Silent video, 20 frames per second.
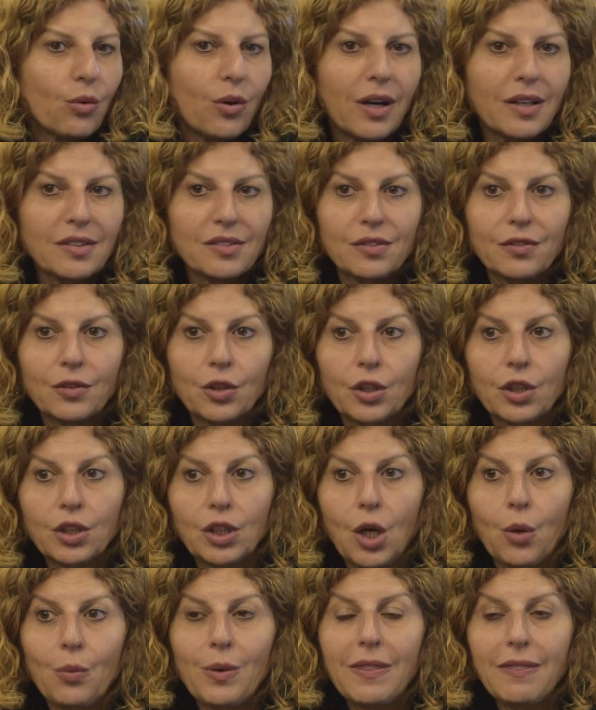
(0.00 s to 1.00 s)
Otherwise, you've got to
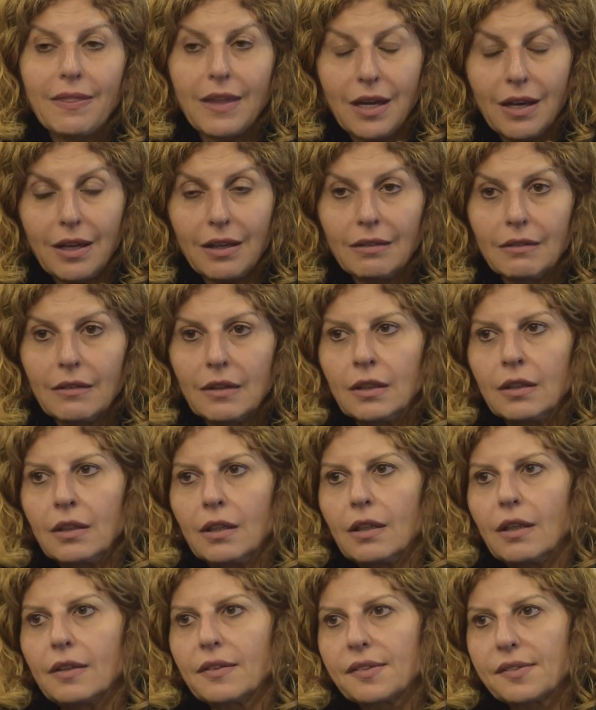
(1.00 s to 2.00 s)
go in there
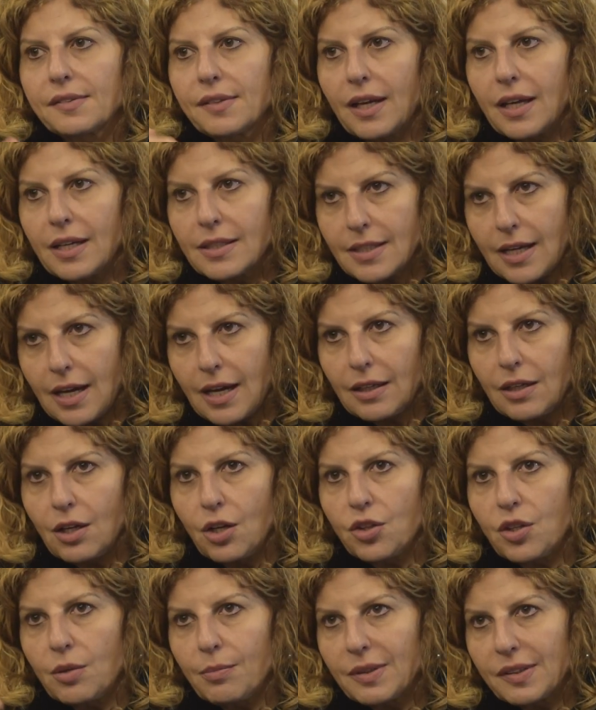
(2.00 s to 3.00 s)
and say,
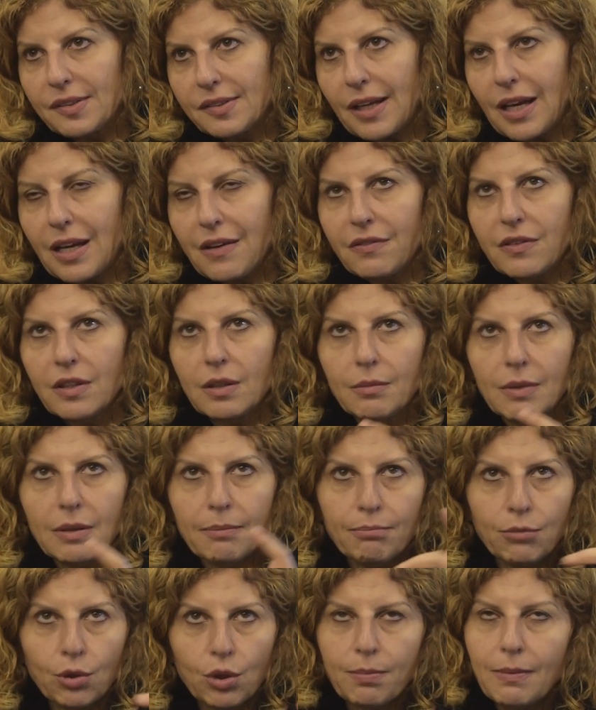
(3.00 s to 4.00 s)
download them and save them
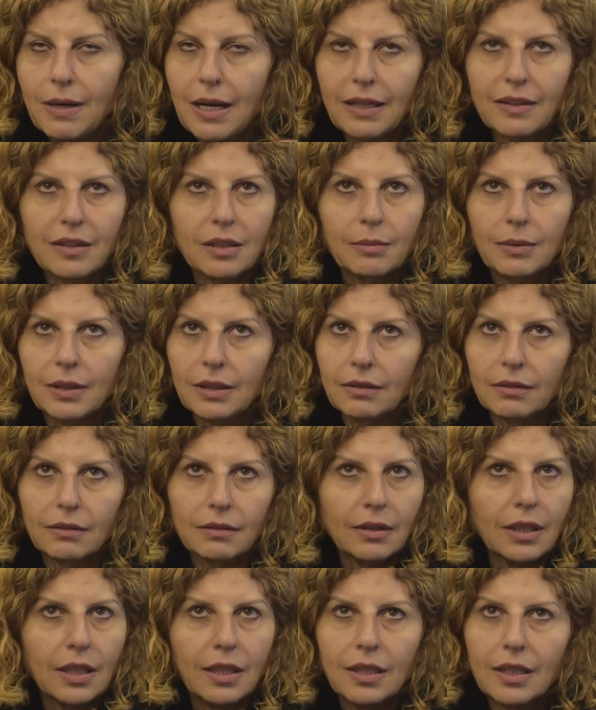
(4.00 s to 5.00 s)
and bookmark them.
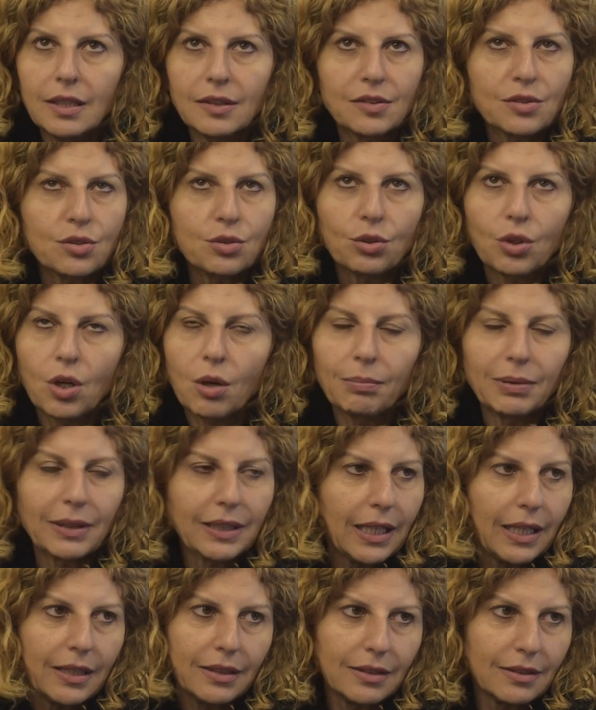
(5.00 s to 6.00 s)
And it's too
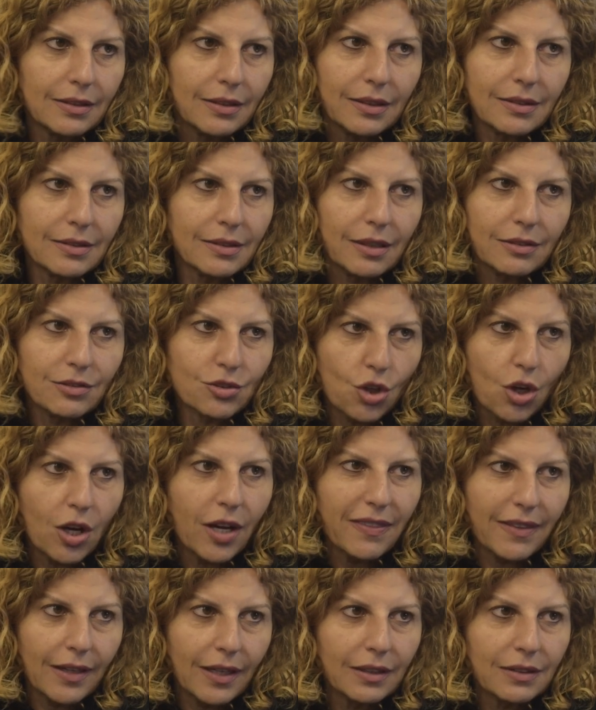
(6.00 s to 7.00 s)
complicated. I've
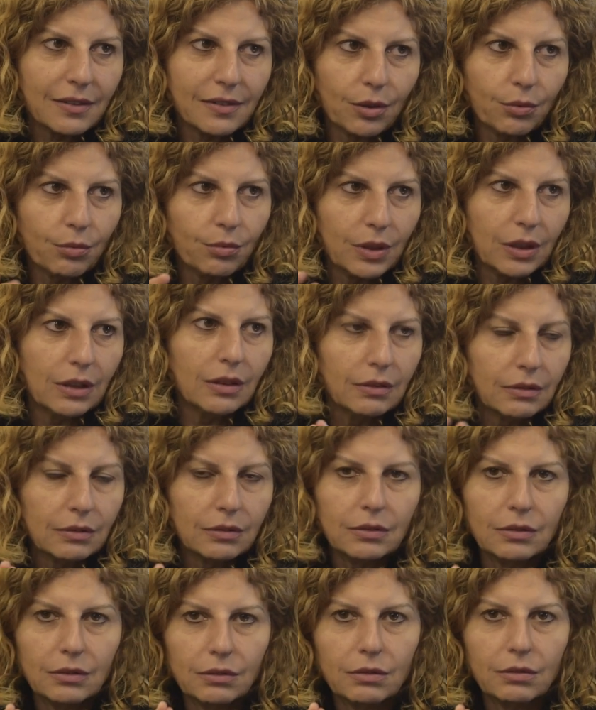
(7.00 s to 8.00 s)
tried that. So
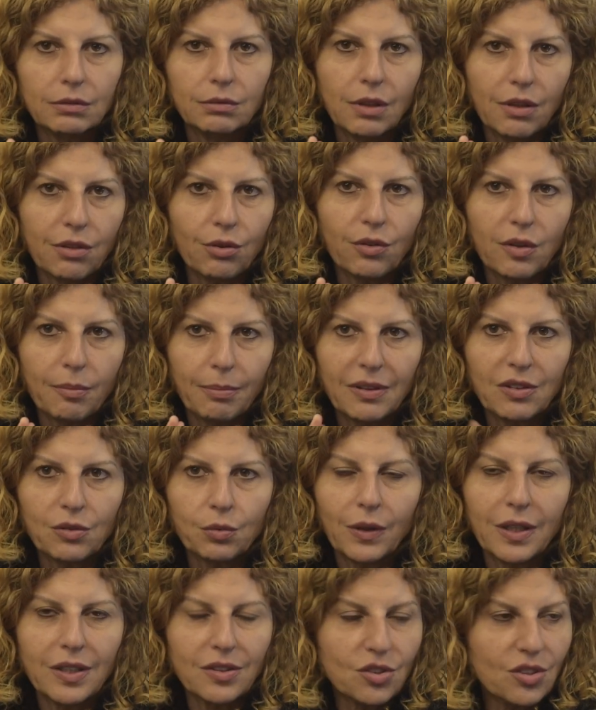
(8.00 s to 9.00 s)
we thought the
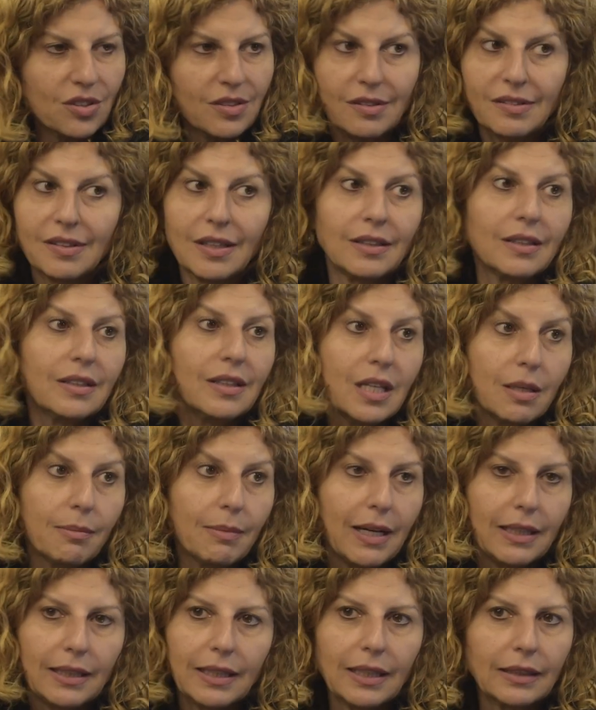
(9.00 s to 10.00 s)
best way is just to send an
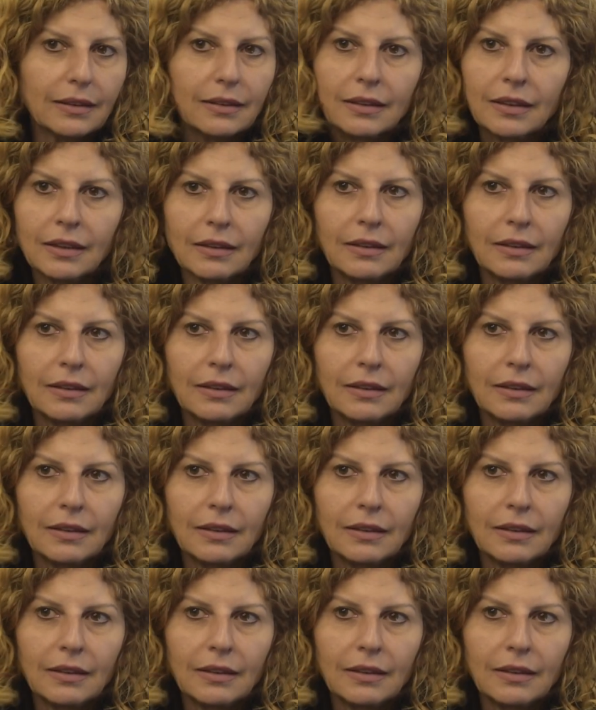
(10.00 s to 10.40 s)
email out.